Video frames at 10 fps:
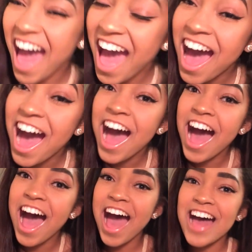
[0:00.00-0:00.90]

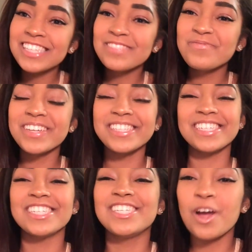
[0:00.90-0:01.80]
I must
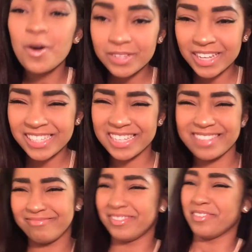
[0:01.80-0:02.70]
have choked. I said,
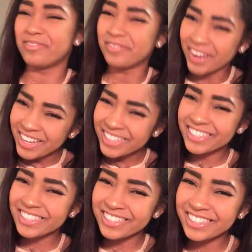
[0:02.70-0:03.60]
the
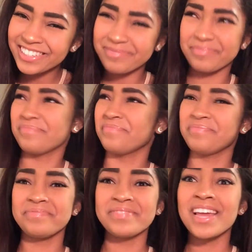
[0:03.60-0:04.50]
fuck?
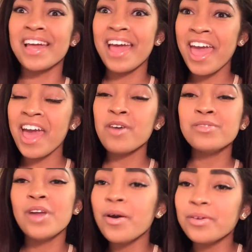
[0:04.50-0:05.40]

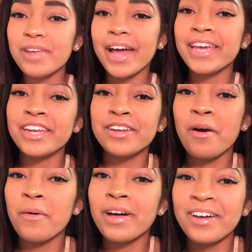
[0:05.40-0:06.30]
Hell no, you're not getting
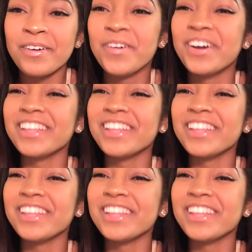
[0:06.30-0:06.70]
no hug.